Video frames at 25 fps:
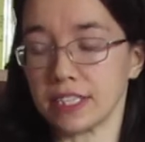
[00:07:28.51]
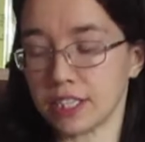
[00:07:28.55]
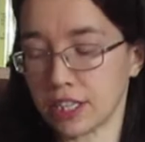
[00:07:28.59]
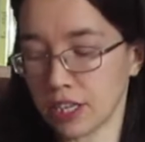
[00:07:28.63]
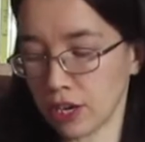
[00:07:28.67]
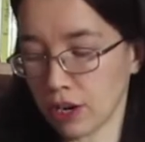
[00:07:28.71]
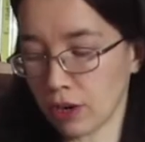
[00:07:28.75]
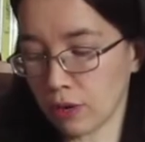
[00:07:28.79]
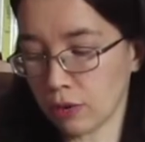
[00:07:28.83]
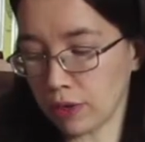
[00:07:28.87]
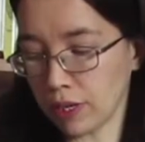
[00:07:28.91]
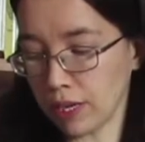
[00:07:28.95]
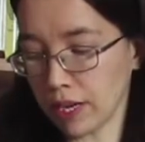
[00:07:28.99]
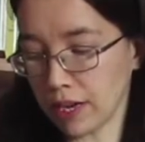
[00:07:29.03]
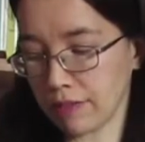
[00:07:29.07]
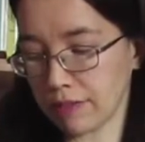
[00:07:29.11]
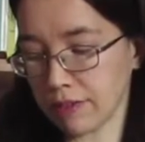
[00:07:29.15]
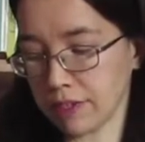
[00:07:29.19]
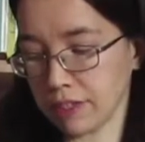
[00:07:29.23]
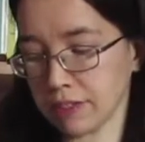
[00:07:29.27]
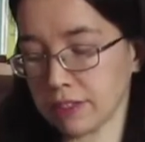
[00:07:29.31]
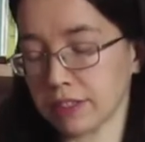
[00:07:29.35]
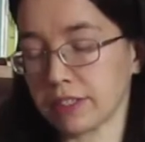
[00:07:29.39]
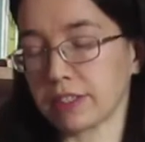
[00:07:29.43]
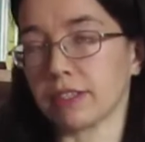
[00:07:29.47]
the only
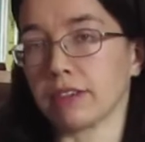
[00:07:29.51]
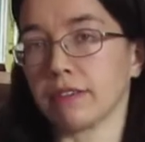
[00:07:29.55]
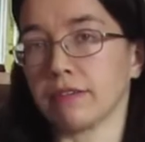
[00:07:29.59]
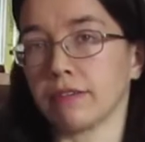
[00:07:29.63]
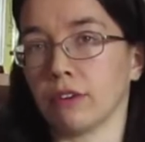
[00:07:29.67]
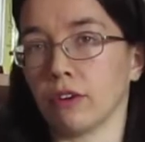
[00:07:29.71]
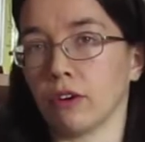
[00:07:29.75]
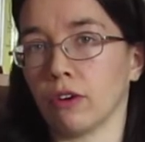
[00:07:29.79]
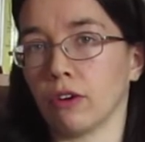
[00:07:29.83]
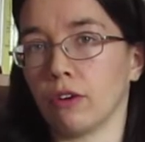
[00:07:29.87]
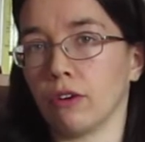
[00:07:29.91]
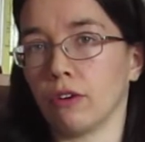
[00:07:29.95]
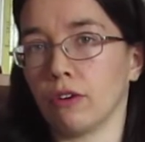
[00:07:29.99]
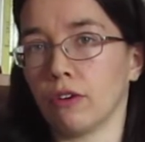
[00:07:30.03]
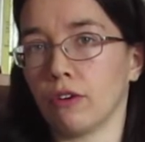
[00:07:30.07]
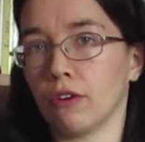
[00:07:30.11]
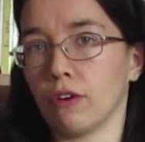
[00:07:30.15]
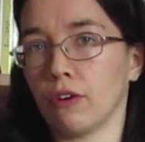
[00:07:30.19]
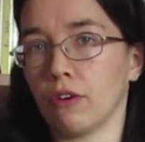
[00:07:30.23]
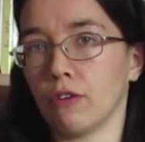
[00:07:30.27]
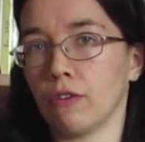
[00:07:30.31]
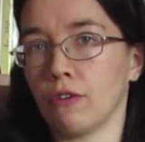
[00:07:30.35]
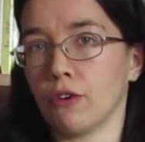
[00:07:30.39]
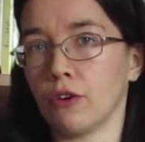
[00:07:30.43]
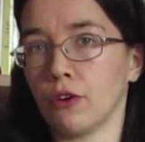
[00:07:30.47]
evidence I've got
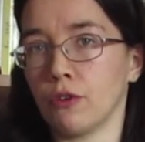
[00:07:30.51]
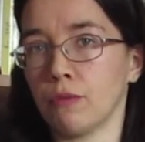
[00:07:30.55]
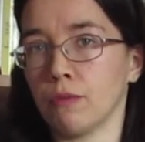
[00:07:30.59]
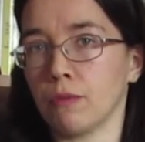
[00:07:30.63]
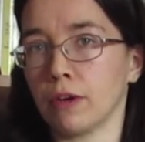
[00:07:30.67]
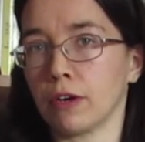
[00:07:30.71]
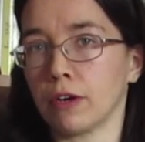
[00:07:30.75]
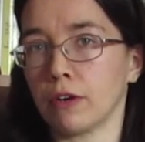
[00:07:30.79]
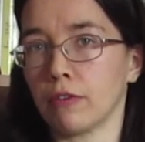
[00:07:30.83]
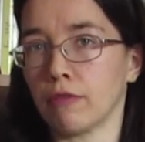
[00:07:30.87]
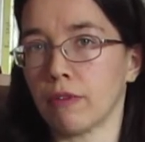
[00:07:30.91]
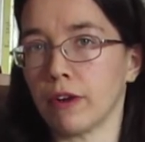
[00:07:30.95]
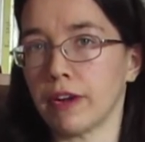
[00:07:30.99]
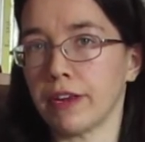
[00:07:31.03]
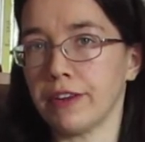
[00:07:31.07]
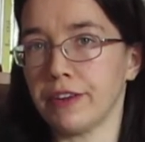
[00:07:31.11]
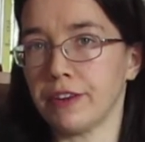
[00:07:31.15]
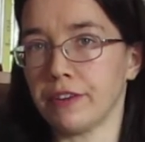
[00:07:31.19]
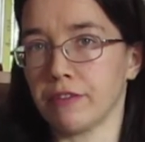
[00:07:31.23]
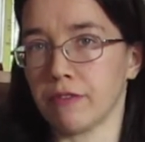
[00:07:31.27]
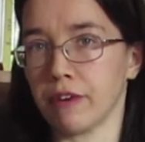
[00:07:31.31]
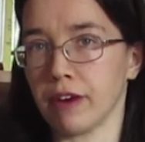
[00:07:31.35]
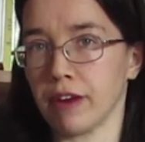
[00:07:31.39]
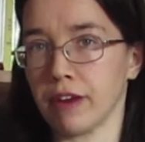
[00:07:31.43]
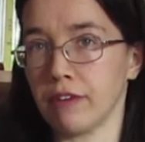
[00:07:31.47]
of who my
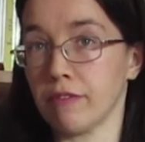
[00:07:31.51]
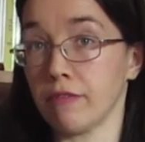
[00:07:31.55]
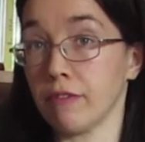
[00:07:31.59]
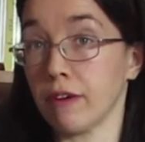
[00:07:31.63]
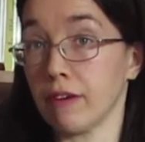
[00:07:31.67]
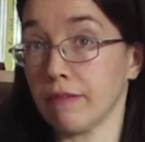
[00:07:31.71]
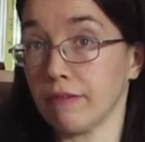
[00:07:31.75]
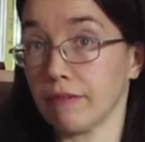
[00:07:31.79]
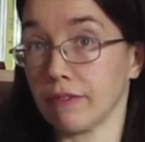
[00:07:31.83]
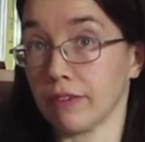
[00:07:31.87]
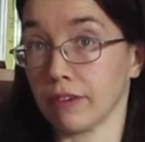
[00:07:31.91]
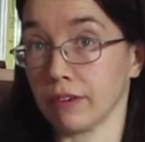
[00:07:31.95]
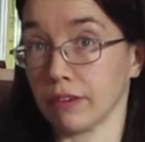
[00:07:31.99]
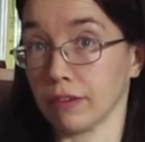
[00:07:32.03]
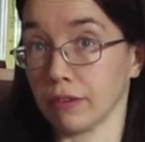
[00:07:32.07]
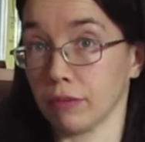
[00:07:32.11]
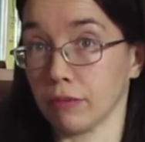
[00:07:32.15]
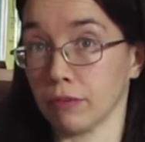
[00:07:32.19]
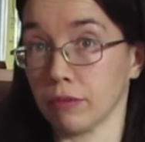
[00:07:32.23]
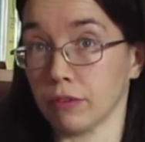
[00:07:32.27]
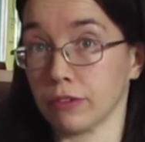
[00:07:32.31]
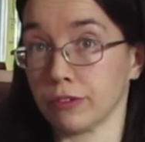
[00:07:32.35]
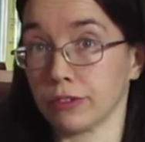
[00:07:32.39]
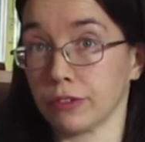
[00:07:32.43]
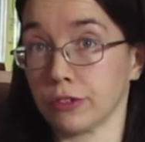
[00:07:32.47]
great-great-grandfather
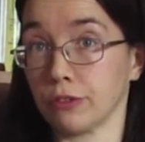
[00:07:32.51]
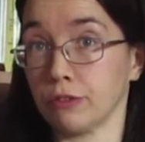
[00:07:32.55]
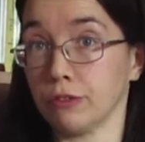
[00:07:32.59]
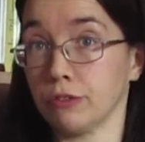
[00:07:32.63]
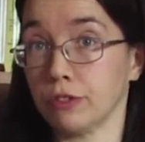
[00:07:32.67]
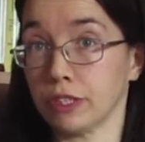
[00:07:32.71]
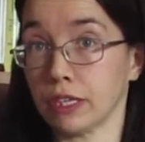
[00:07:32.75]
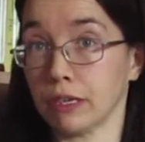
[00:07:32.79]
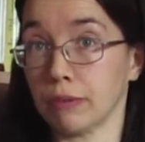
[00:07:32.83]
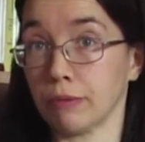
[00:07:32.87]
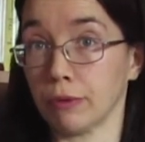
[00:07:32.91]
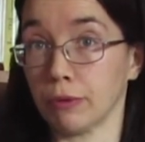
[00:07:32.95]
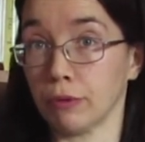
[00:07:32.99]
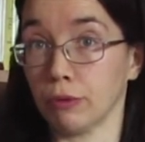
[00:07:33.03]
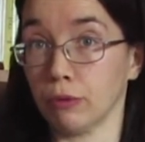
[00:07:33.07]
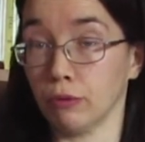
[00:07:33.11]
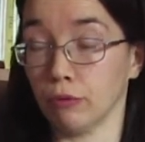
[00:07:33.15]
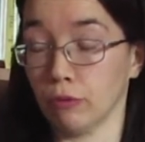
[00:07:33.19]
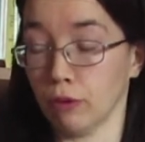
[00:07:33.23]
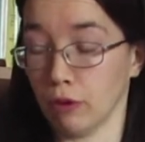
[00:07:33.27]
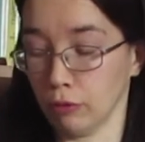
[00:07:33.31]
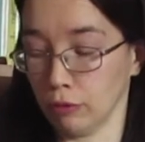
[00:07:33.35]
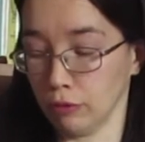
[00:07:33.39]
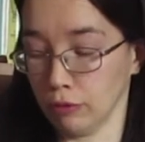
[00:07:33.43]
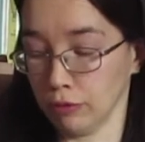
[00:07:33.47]
was, who Samuel
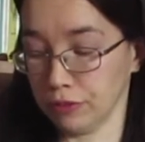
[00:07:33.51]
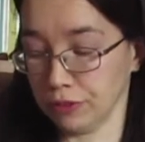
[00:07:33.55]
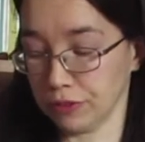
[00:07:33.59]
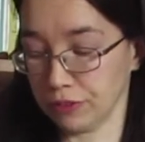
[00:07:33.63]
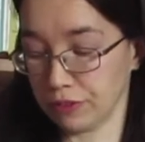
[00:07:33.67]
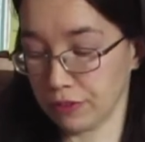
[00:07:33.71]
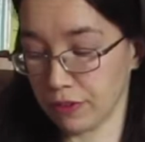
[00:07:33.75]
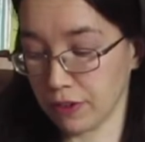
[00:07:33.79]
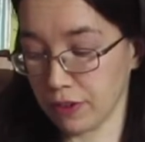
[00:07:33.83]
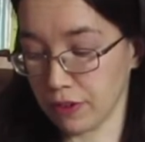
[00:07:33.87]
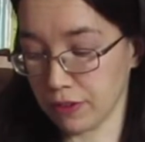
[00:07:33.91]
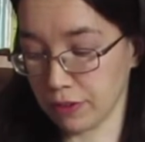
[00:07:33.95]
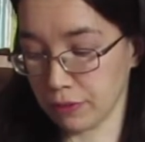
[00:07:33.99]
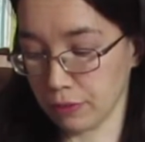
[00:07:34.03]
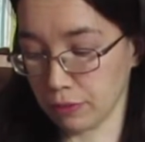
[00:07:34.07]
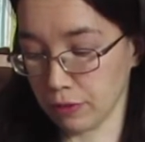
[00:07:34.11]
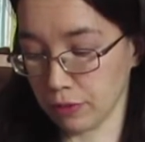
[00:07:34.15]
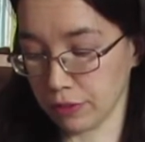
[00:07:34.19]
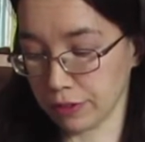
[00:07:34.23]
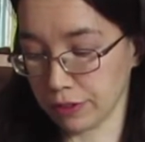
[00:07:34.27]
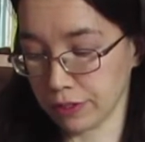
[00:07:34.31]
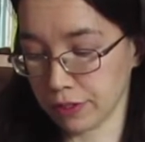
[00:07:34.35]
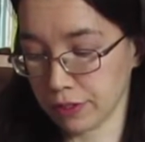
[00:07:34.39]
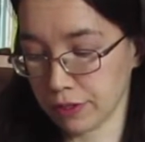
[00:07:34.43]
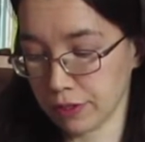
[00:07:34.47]
Rowland's father
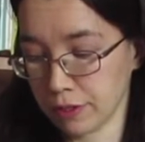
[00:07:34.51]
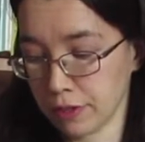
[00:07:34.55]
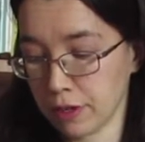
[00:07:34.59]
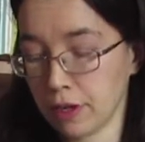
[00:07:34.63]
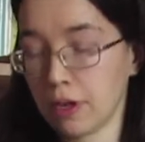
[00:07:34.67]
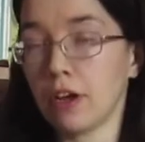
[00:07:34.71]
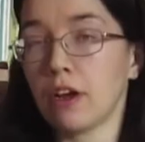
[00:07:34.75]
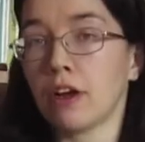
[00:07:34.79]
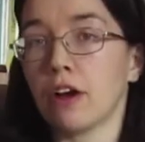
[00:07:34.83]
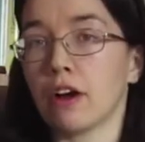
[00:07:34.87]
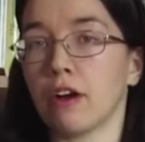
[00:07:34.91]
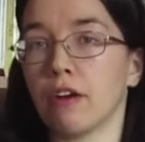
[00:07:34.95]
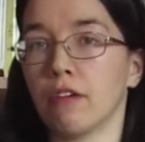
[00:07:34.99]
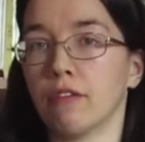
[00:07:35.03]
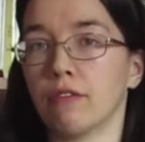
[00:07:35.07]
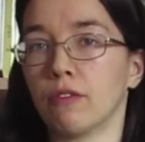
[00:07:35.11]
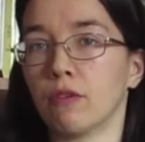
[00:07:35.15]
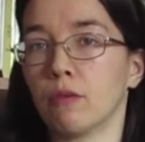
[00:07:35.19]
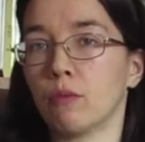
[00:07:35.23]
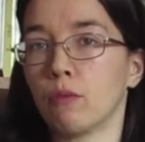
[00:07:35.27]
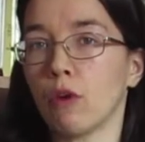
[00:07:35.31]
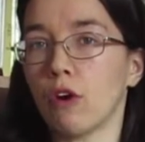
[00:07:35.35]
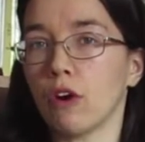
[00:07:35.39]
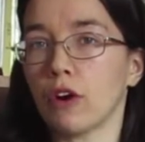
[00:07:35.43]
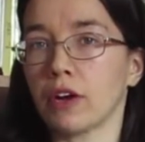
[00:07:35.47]
was. And
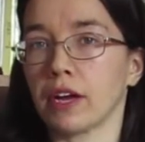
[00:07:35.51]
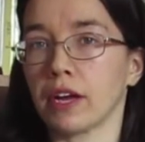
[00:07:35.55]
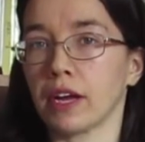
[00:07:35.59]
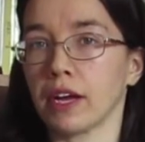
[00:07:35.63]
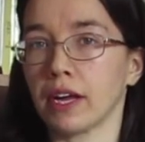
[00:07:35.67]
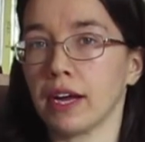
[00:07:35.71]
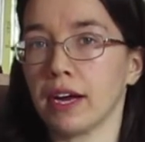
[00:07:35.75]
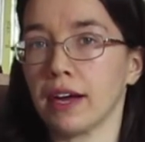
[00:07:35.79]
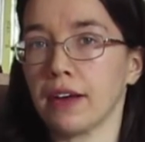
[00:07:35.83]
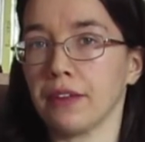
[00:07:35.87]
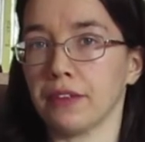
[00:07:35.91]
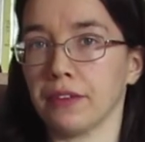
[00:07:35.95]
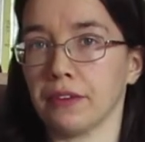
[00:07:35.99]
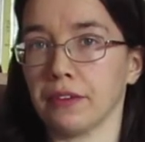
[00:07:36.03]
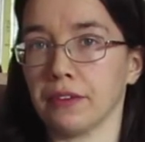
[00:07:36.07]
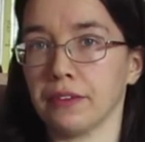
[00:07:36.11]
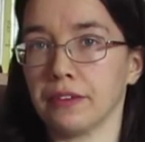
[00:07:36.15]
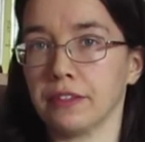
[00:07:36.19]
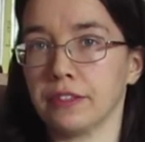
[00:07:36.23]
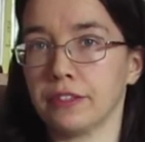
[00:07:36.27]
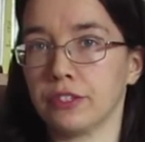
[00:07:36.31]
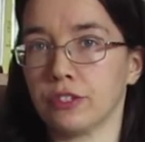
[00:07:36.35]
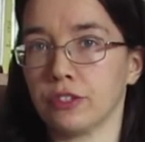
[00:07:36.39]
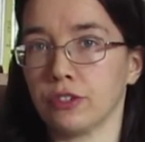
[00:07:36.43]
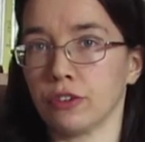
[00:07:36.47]
from what I can gather,
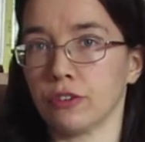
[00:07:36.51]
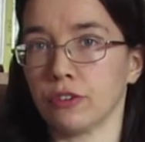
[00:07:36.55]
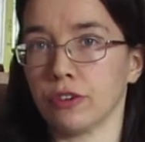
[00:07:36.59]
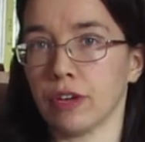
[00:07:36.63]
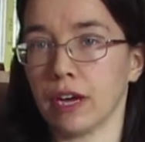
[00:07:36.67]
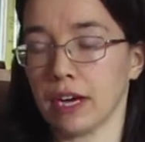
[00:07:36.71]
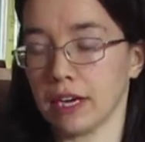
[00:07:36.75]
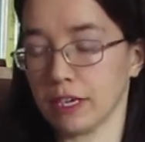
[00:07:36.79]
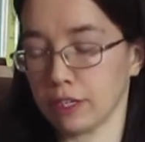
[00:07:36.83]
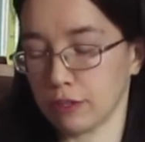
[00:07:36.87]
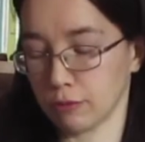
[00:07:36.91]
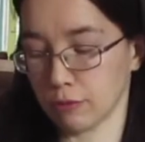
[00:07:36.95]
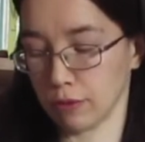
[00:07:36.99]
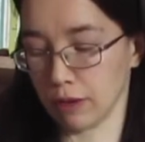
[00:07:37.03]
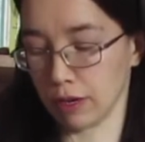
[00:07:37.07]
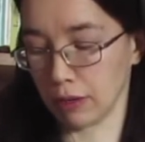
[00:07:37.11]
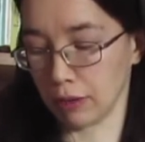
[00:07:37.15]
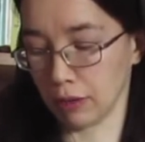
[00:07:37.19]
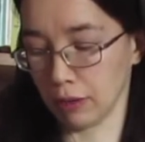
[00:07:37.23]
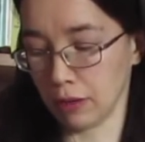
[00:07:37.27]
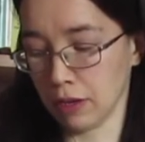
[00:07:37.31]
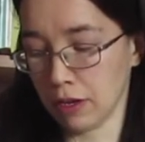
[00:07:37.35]
this John Ashwell